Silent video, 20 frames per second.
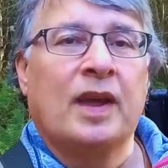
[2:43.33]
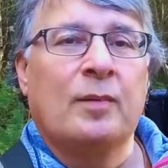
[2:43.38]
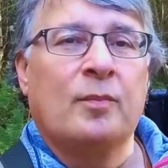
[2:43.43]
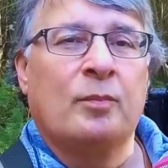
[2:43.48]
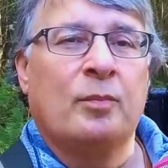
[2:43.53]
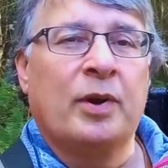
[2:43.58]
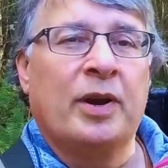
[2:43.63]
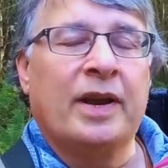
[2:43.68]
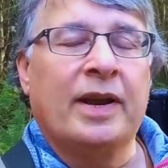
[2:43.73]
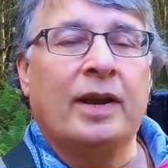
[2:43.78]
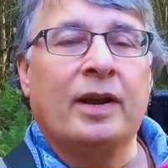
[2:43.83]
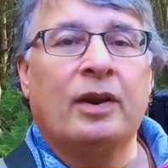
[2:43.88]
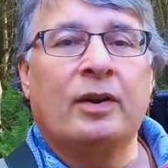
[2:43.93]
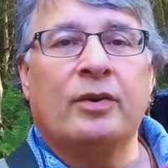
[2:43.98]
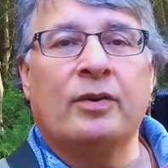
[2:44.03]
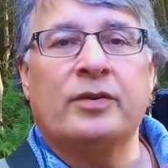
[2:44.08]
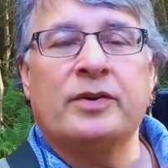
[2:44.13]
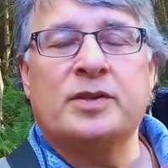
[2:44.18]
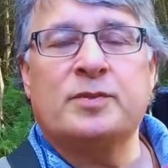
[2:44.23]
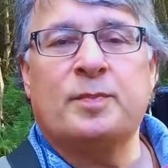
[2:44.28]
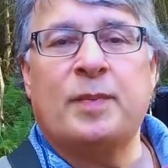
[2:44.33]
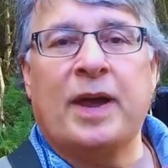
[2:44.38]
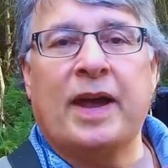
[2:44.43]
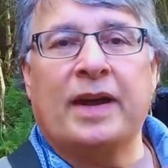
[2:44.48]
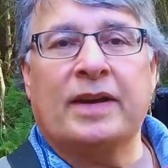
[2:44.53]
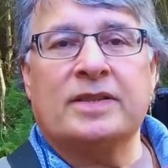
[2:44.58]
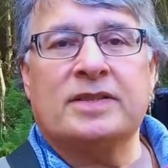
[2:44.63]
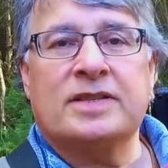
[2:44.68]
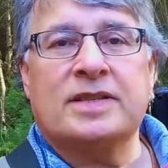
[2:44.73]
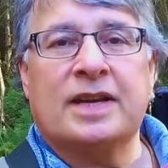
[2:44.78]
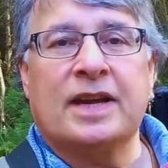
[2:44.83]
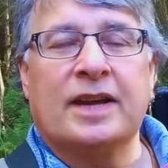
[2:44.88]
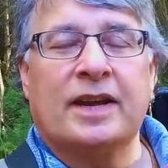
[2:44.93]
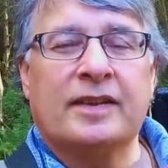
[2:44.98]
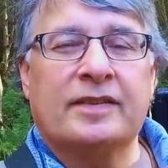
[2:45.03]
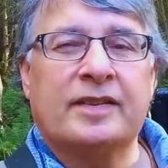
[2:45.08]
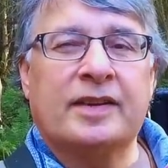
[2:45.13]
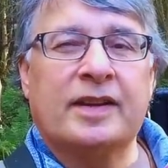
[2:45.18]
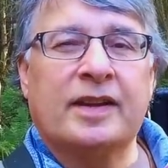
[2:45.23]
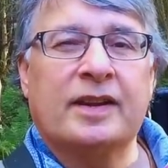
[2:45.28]
But in a lot of respects, and I
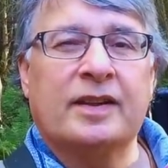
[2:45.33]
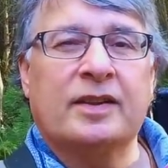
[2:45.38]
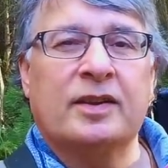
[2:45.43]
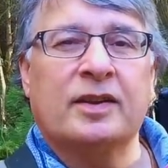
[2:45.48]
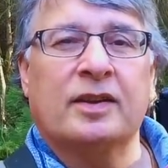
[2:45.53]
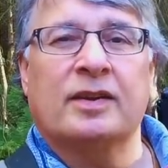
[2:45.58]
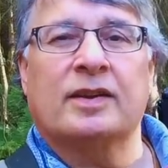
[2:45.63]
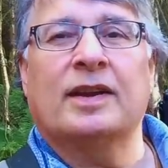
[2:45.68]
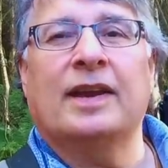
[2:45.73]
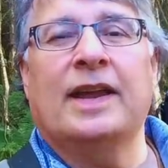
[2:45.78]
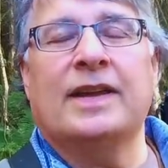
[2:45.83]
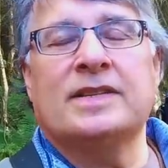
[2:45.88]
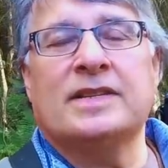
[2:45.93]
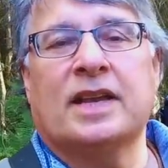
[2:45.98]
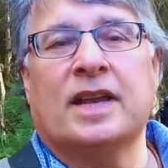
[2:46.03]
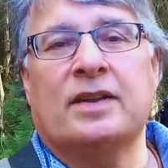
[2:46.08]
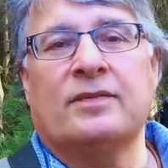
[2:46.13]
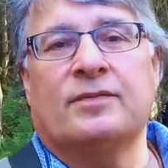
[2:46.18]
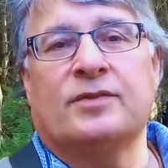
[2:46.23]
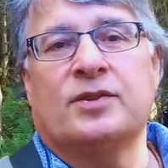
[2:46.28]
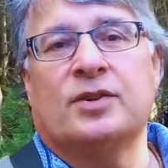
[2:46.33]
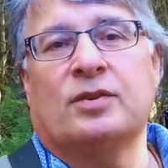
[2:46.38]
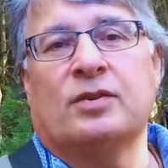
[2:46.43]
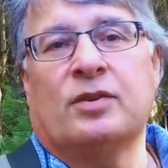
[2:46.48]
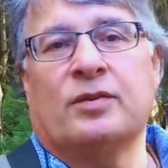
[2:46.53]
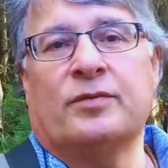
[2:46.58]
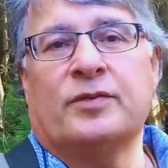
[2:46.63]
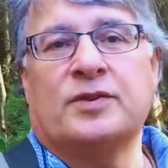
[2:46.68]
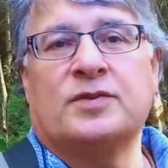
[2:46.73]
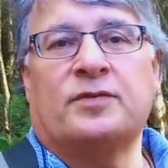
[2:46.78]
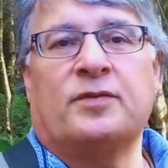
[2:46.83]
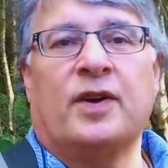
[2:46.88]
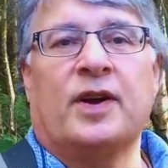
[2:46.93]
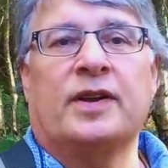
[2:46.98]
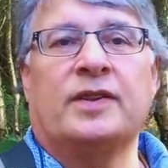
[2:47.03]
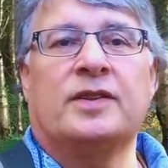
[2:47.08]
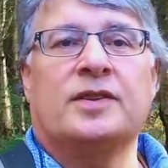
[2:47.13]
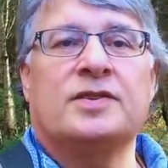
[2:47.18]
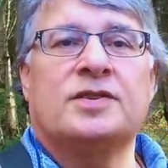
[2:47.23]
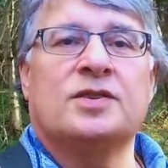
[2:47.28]
think other landscape photographers
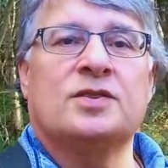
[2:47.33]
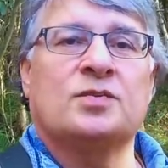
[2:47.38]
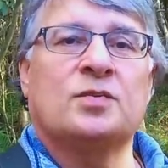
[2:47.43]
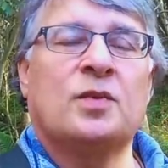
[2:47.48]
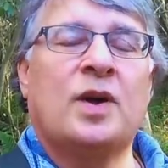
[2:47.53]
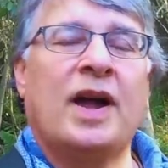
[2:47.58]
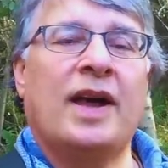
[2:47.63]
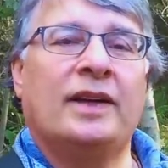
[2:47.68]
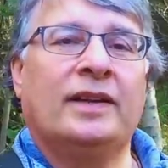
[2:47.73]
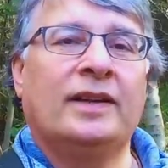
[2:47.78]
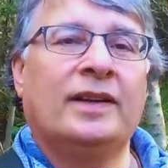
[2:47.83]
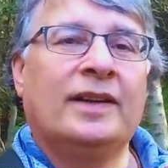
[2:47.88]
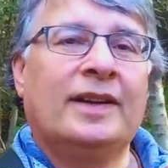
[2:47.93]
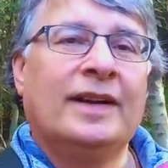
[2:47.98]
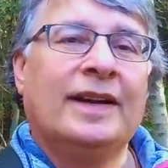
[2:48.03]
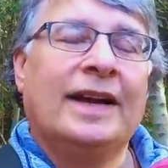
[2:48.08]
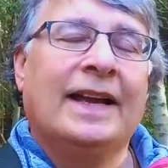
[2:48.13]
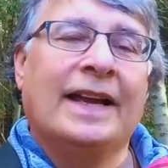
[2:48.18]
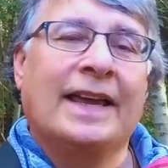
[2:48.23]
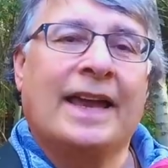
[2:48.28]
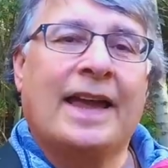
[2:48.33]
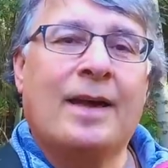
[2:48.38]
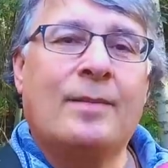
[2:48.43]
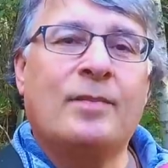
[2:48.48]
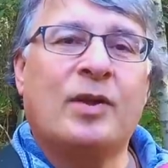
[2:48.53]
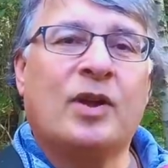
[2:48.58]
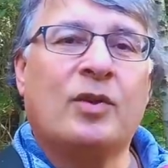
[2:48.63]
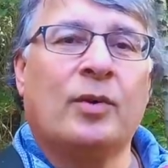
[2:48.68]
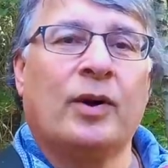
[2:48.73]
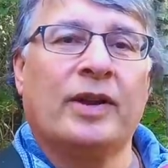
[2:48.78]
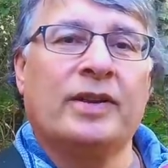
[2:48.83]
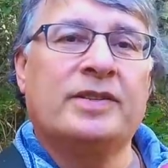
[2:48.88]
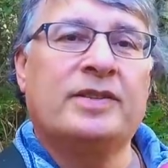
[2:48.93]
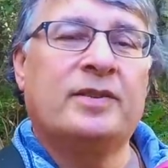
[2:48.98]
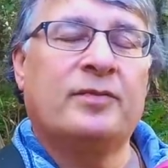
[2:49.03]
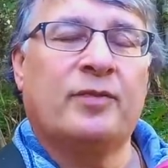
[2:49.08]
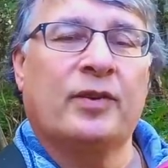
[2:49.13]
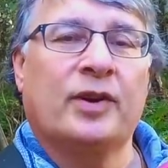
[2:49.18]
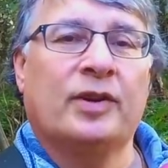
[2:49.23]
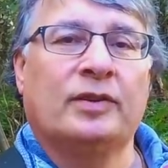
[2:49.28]
find this as well, it can be quite
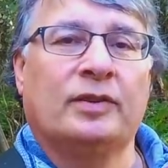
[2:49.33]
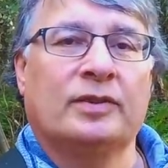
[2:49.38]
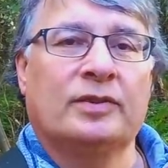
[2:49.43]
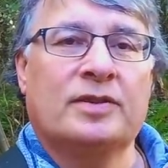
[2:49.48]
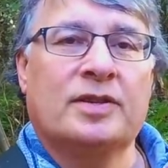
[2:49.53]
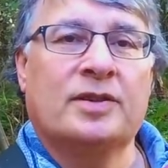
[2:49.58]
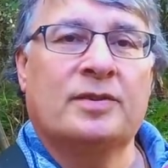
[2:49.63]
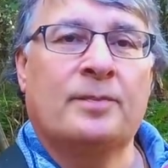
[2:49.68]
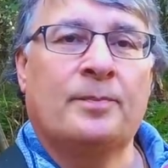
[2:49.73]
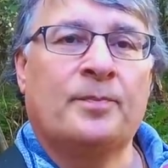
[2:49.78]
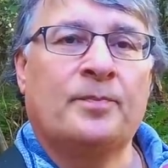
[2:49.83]
difficult.